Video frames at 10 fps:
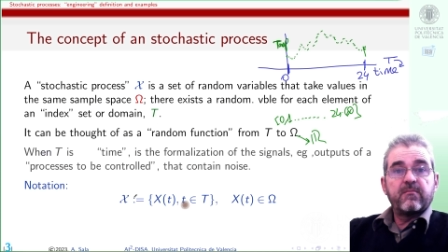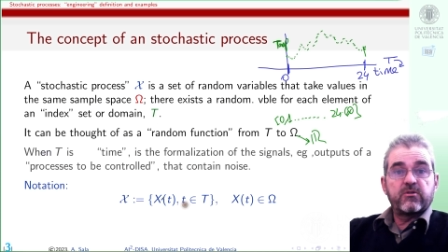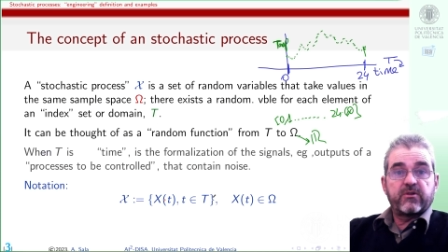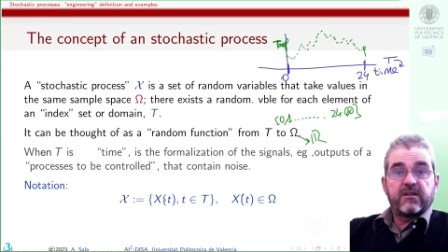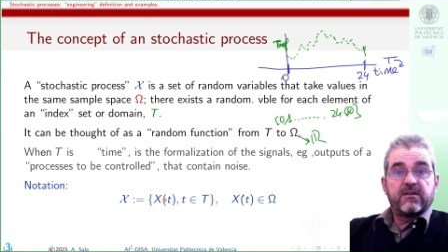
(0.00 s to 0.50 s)

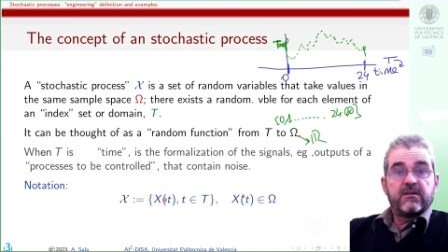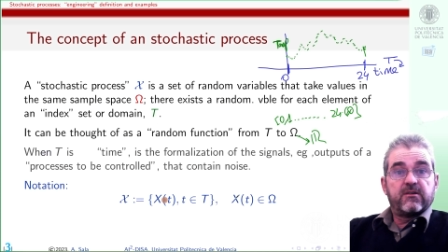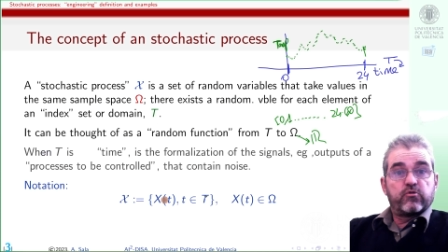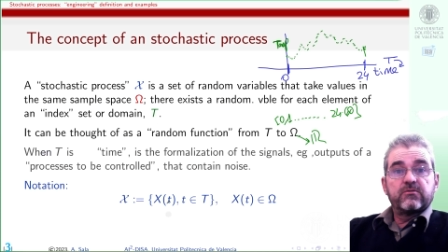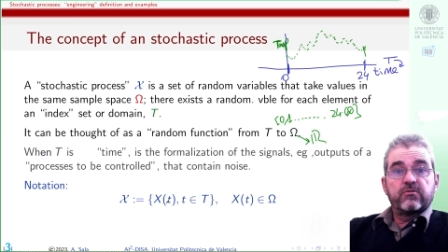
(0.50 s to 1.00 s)
But okay,
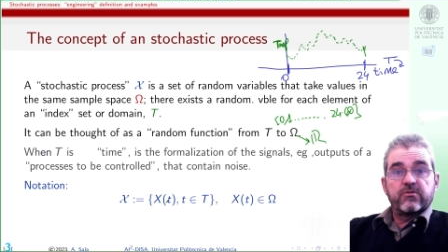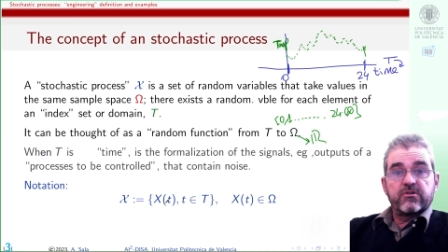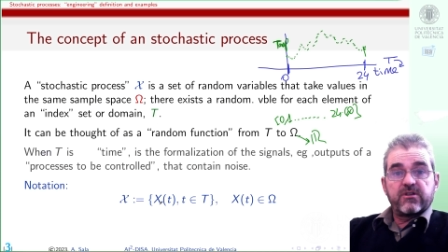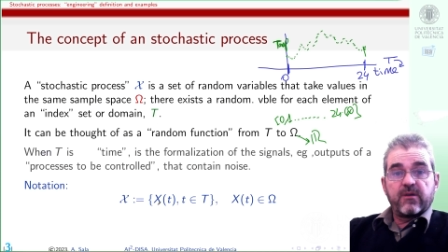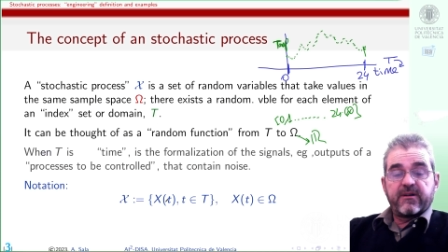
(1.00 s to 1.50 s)
to
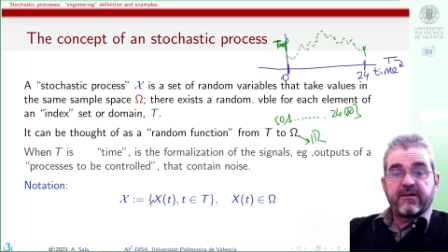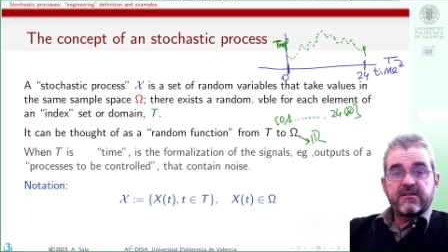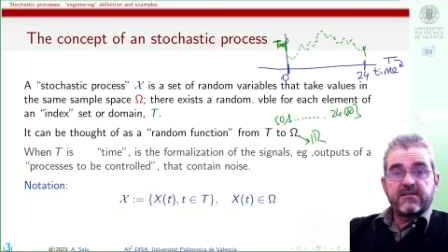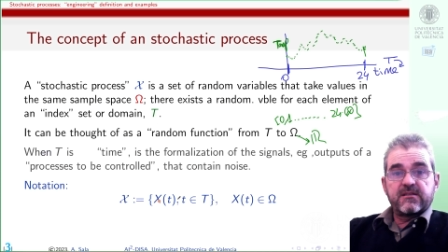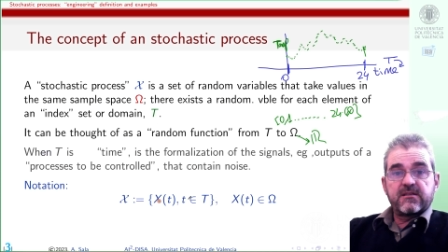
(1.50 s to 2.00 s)

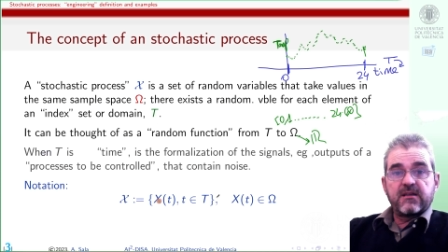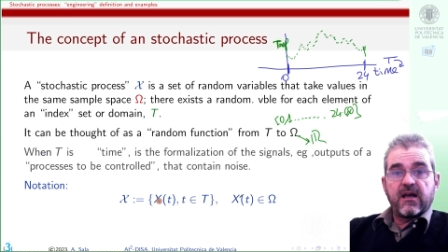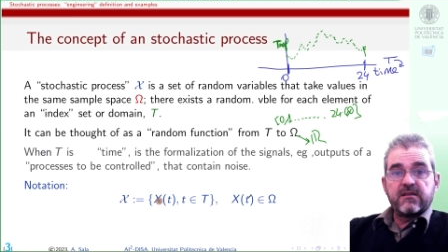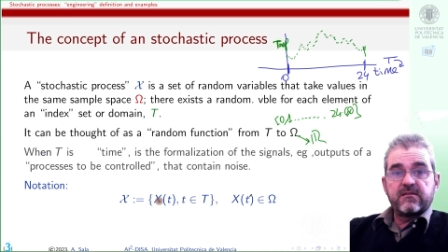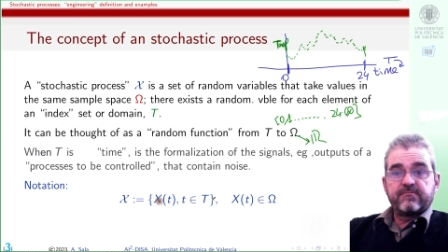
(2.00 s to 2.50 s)
summarize this
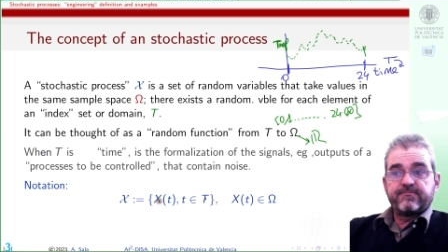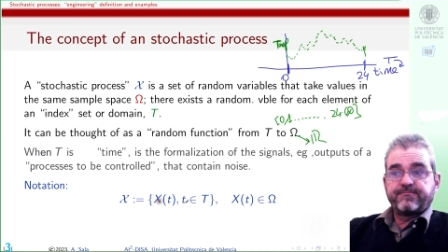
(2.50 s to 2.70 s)
slide,